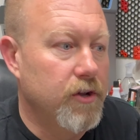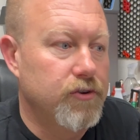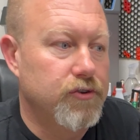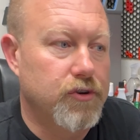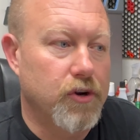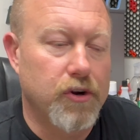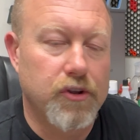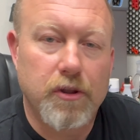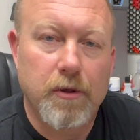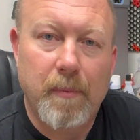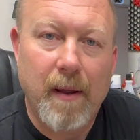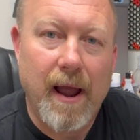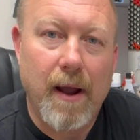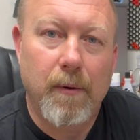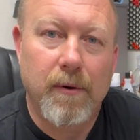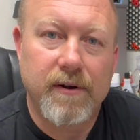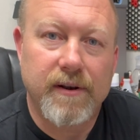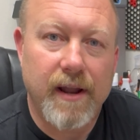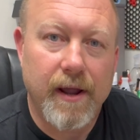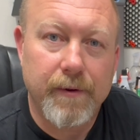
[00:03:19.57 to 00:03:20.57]
Turn the
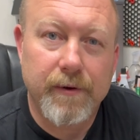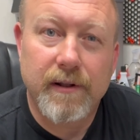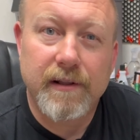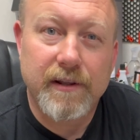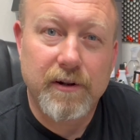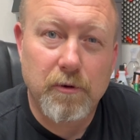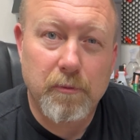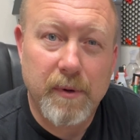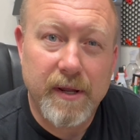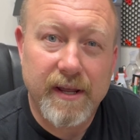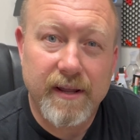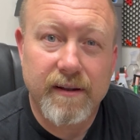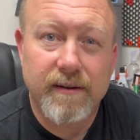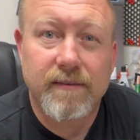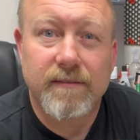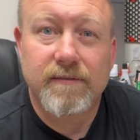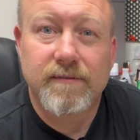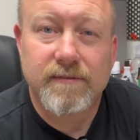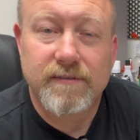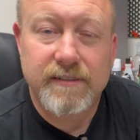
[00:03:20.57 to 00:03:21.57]
power down a little bit,
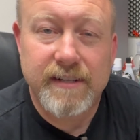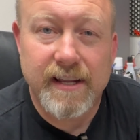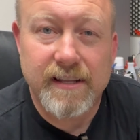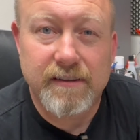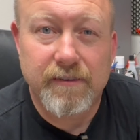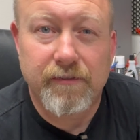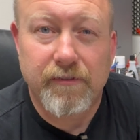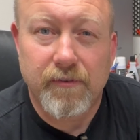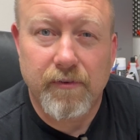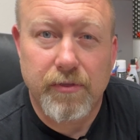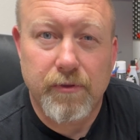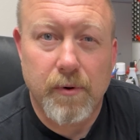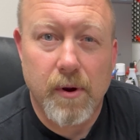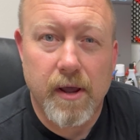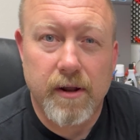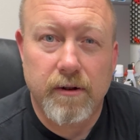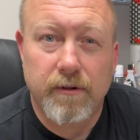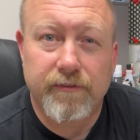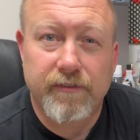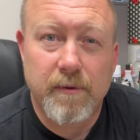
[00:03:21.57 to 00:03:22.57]
take the
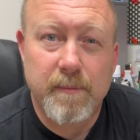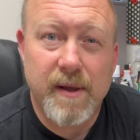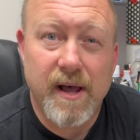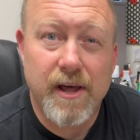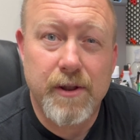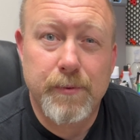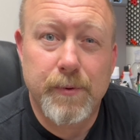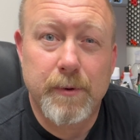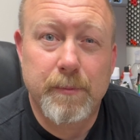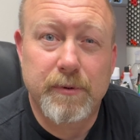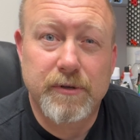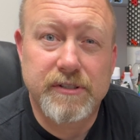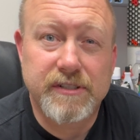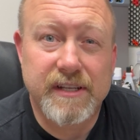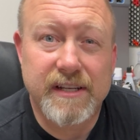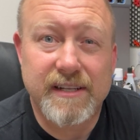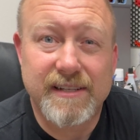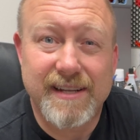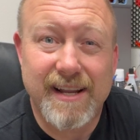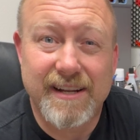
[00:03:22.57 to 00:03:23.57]
throttle from
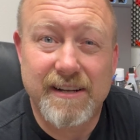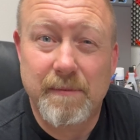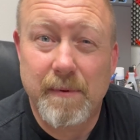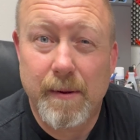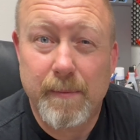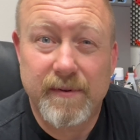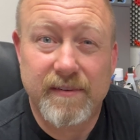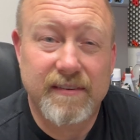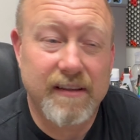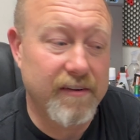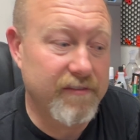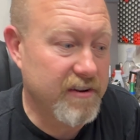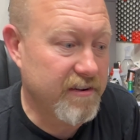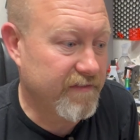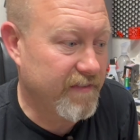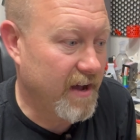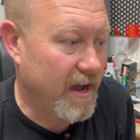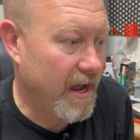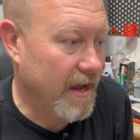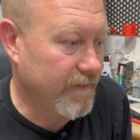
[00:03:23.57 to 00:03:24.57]
100% down to maybe
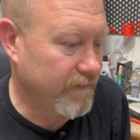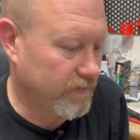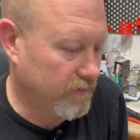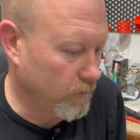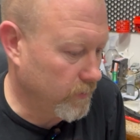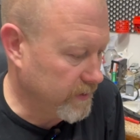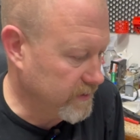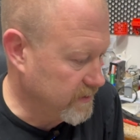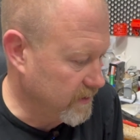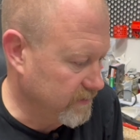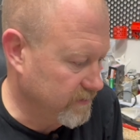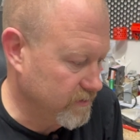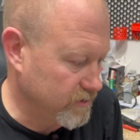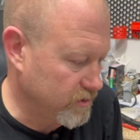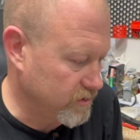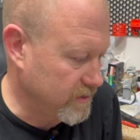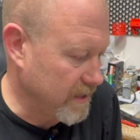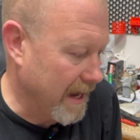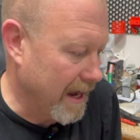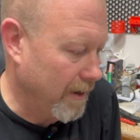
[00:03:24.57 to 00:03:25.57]
75 so it doesn't
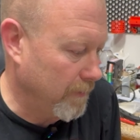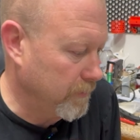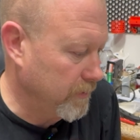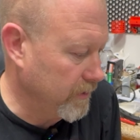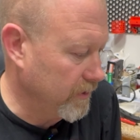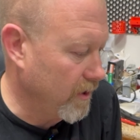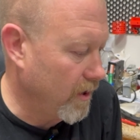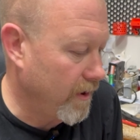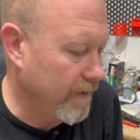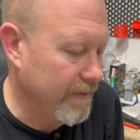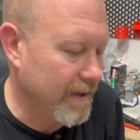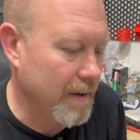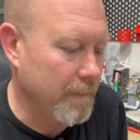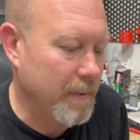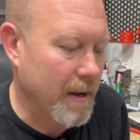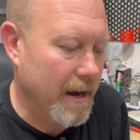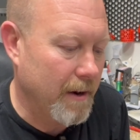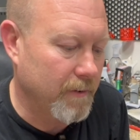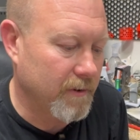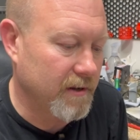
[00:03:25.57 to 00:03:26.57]
just output all that
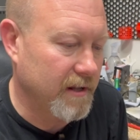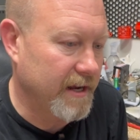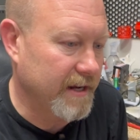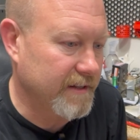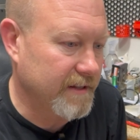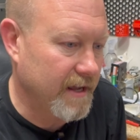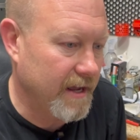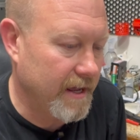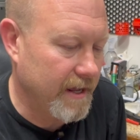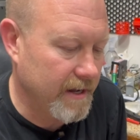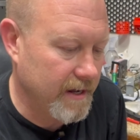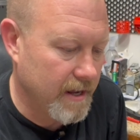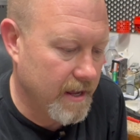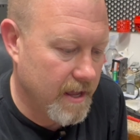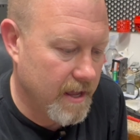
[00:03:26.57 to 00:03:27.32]
power like that.